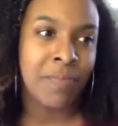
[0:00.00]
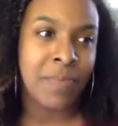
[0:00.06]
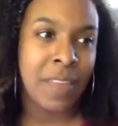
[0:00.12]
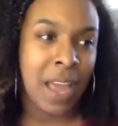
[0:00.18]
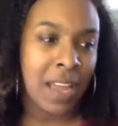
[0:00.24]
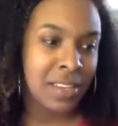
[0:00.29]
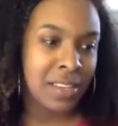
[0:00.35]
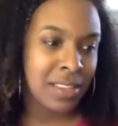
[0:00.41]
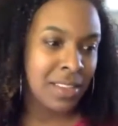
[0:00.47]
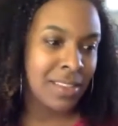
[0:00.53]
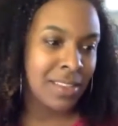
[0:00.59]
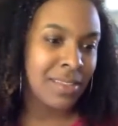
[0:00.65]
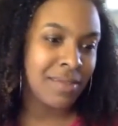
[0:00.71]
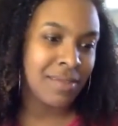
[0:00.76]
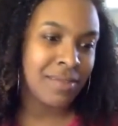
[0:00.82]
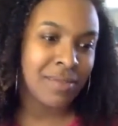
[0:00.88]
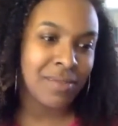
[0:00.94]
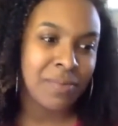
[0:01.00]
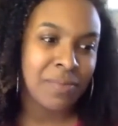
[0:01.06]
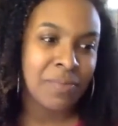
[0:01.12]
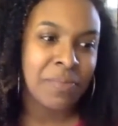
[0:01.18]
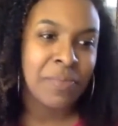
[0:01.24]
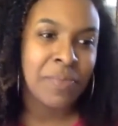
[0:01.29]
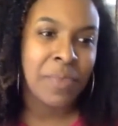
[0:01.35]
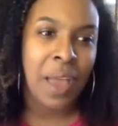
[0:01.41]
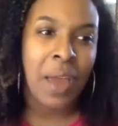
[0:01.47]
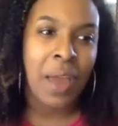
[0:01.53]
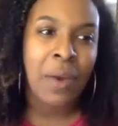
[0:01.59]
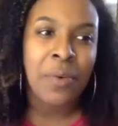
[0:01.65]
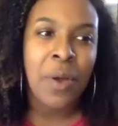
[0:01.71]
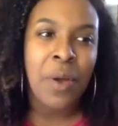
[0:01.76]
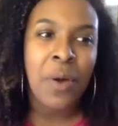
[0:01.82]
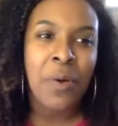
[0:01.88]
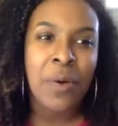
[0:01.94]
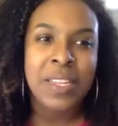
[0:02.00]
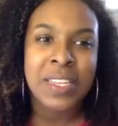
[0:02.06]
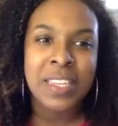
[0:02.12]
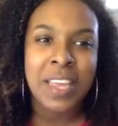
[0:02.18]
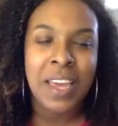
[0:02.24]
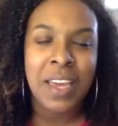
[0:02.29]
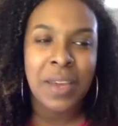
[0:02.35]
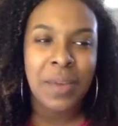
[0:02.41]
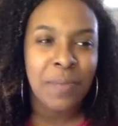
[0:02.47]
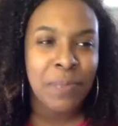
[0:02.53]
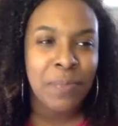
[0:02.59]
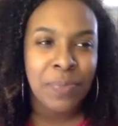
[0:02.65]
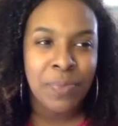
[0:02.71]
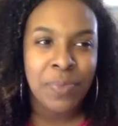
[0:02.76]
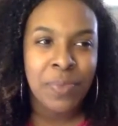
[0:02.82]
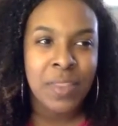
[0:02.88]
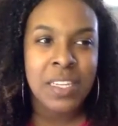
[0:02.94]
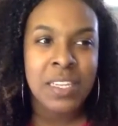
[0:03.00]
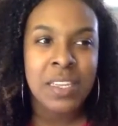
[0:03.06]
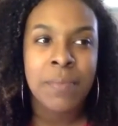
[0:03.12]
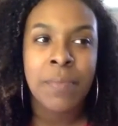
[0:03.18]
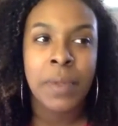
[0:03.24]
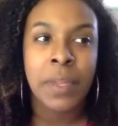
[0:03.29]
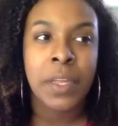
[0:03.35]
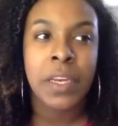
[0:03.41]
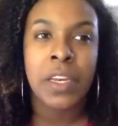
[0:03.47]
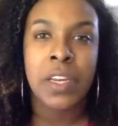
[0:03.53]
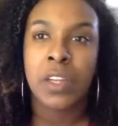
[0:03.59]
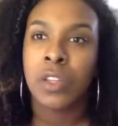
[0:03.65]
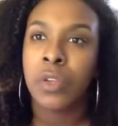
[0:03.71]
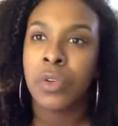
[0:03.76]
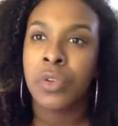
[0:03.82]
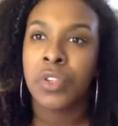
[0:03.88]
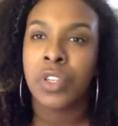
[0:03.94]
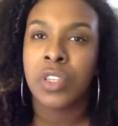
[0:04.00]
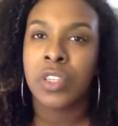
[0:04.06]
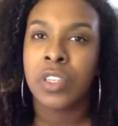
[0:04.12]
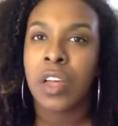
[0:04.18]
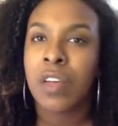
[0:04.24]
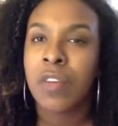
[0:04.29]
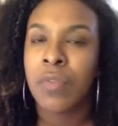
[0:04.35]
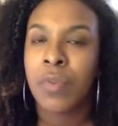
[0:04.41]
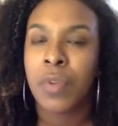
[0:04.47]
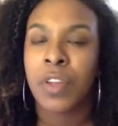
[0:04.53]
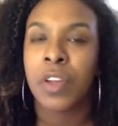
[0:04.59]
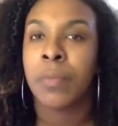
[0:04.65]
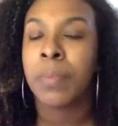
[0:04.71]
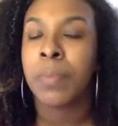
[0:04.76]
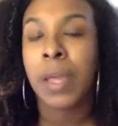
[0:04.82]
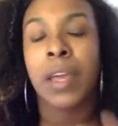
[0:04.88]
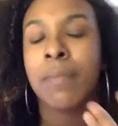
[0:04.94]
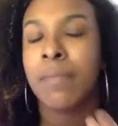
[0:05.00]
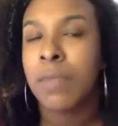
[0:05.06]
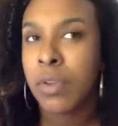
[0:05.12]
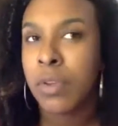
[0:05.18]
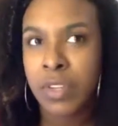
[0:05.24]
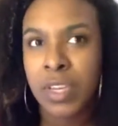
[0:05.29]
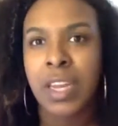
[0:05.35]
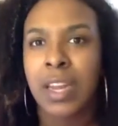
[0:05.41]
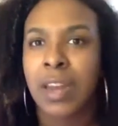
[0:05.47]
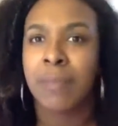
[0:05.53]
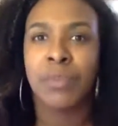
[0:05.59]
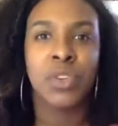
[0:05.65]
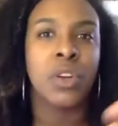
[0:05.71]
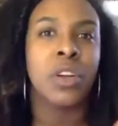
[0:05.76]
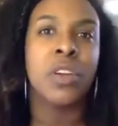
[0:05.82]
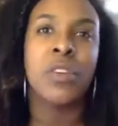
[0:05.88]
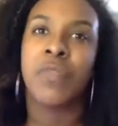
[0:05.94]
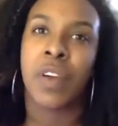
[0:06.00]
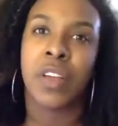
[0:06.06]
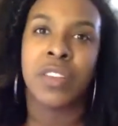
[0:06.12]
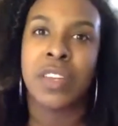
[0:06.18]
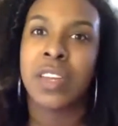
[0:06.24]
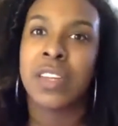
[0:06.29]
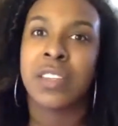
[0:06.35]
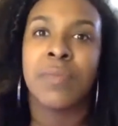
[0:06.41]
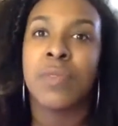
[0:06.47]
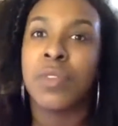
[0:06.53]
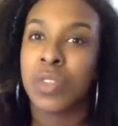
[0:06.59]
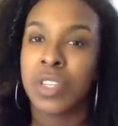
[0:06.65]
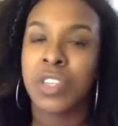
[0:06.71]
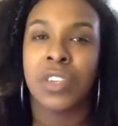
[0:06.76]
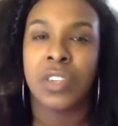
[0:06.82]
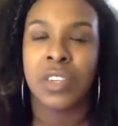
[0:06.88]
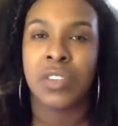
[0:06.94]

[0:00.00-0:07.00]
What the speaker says: that. I don't know. It's like this ability to lose yourself when you're playing music, and I'm sure you felt it as a musician